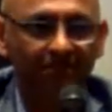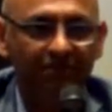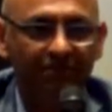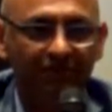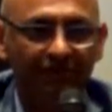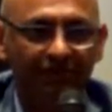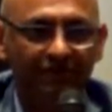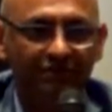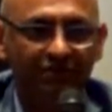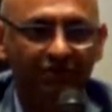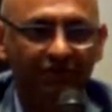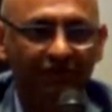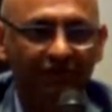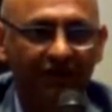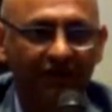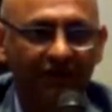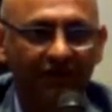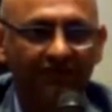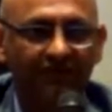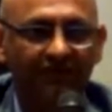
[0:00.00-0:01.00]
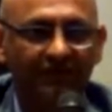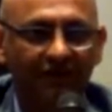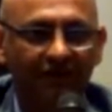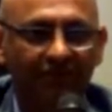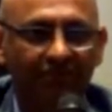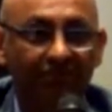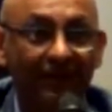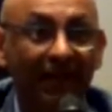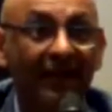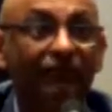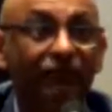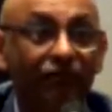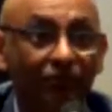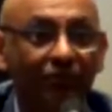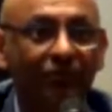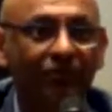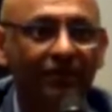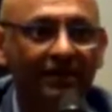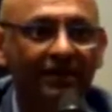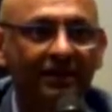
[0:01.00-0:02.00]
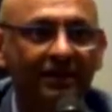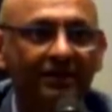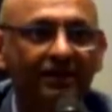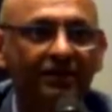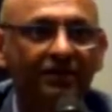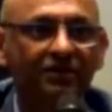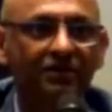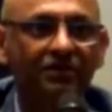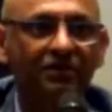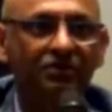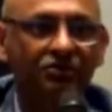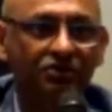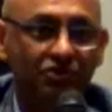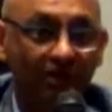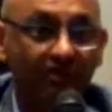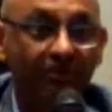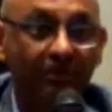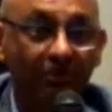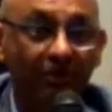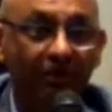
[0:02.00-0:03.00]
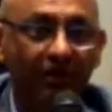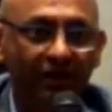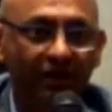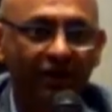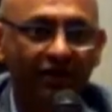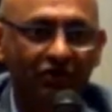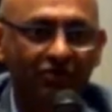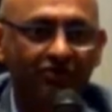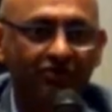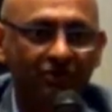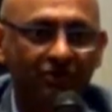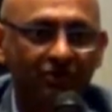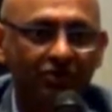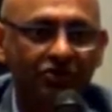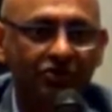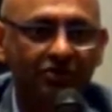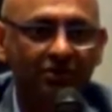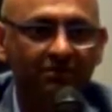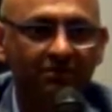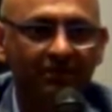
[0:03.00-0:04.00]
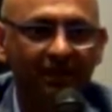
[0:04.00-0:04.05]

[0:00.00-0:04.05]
the sort of a, uh, a uh, platform we need to start promoting entrepreneurship.